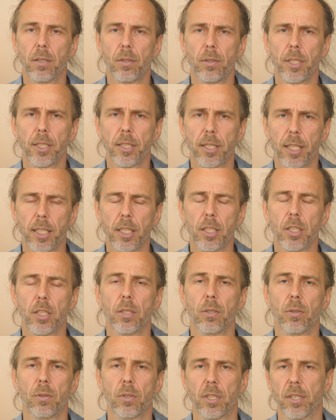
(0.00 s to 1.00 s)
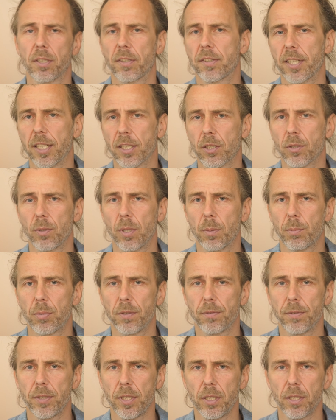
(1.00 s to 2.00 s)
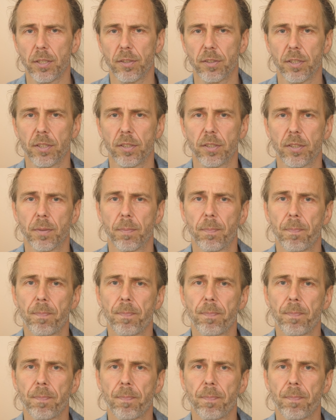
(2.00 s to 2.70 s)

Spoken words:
orientation or sexual preferences,